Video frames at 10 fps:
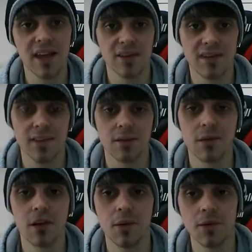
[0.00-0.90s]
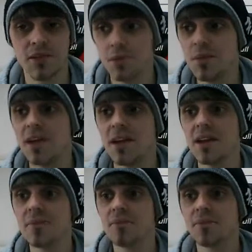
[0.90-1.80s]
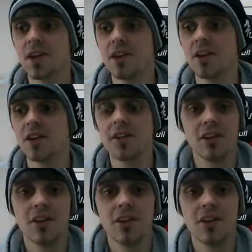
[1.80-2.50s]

at the same time. And to me, you know,